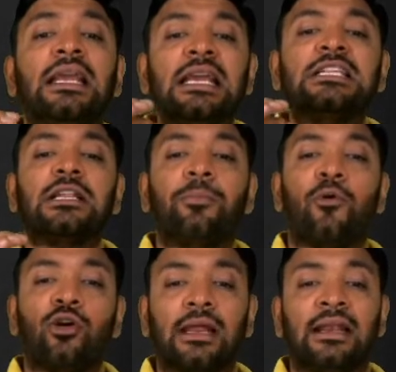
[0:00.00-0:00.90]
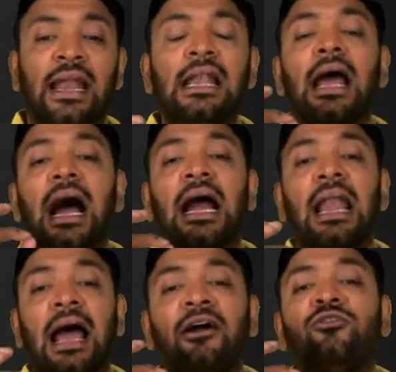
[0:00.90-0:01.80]
each reporting date, I'll
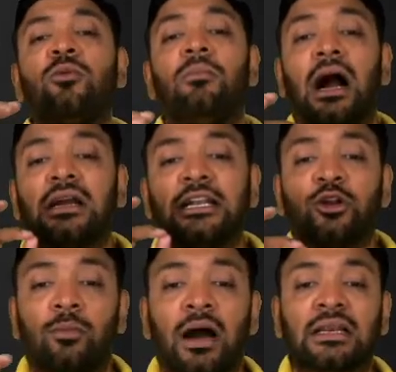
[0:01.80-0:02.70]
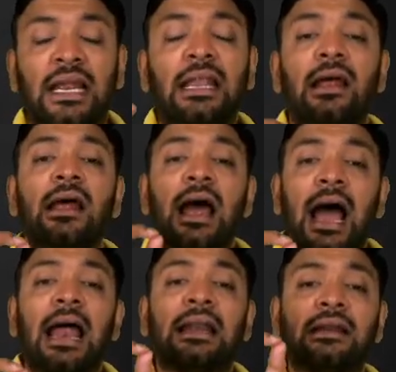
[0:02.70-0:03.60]
have to market
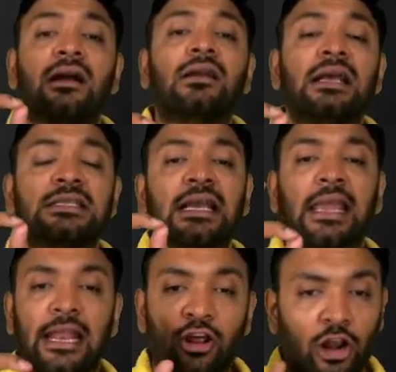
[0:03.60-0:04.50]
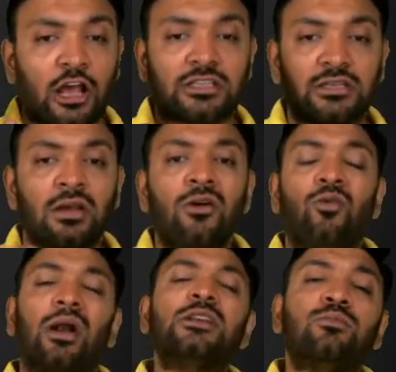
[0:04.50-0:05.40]
and recognize the gain or loss.
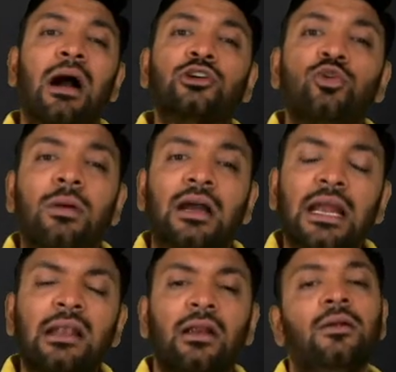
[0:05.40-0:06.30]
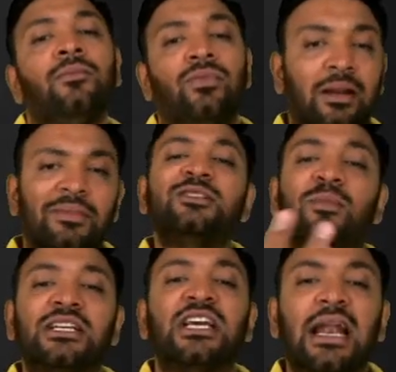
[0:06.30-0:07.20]
What is mark to market? That means
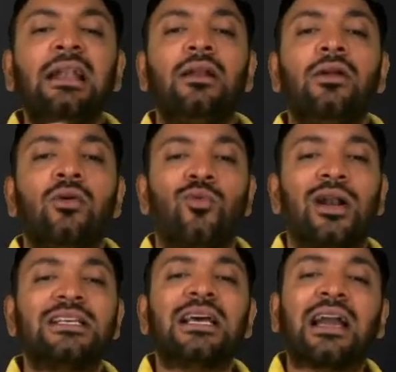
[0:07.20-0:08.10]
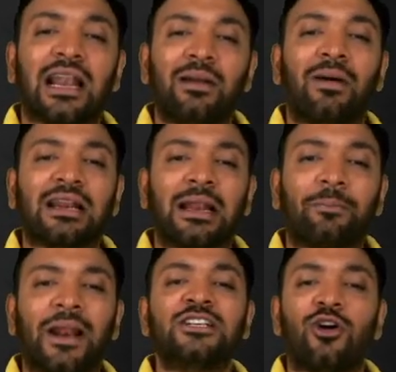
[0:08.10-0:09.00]
measure at what is the current market
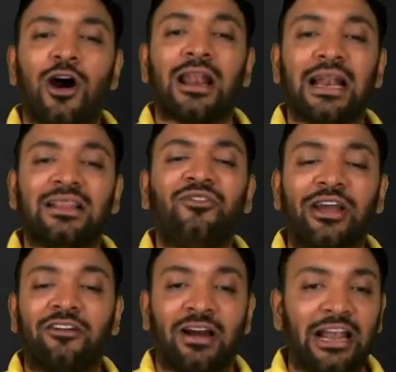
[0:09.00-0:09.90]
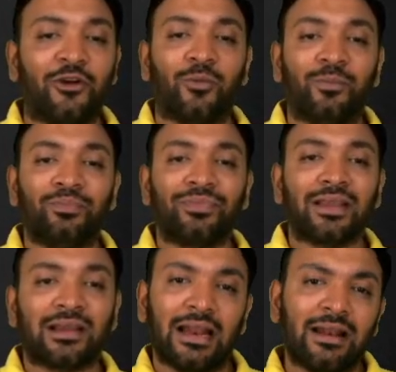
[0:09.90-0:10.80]
price or at the fair value.
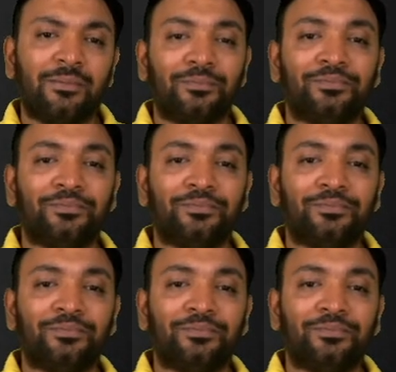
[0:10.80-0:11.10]
Clear?